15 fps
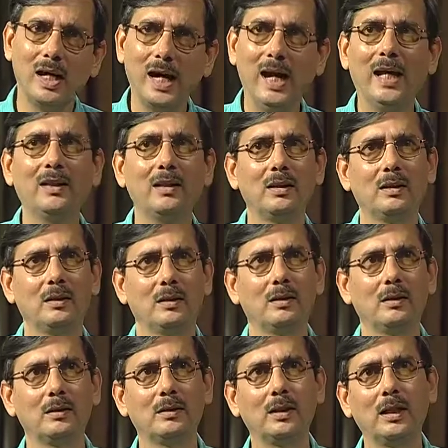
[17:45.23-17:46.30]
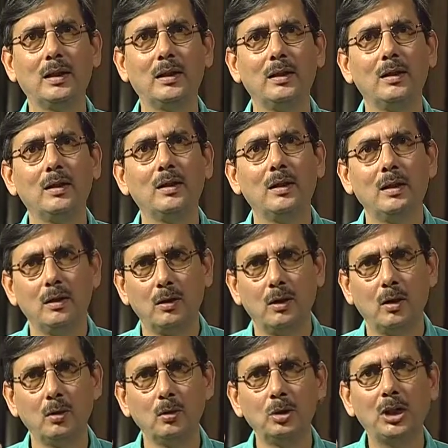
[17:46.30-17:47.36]
and the
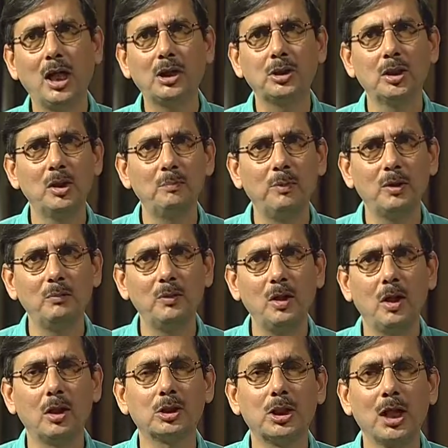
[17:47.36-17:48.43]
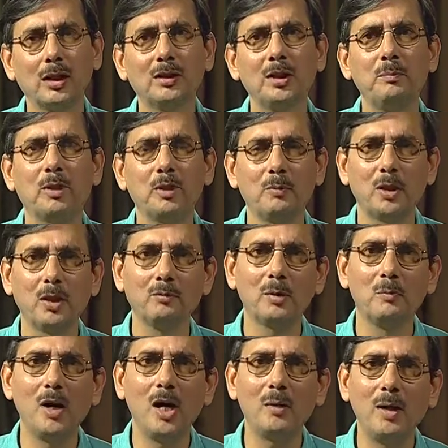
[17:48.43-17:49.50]
Anushasana Parva or Shanti Parvan of
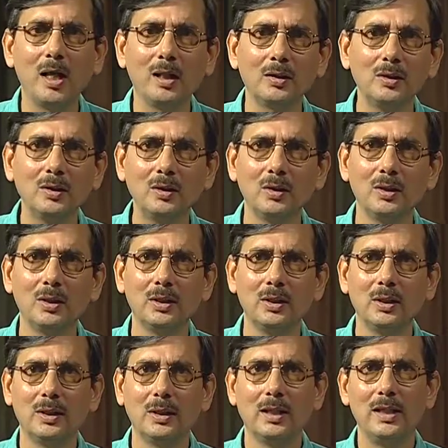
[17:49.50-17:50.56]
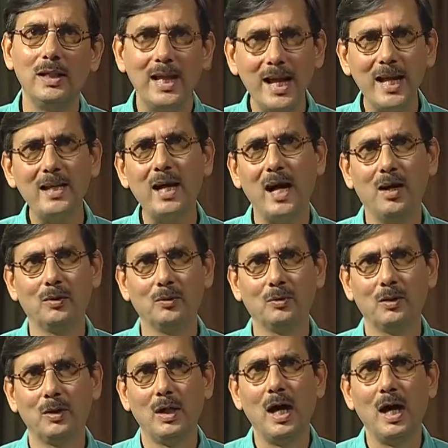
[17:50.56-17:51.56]
the Mahabharata lay down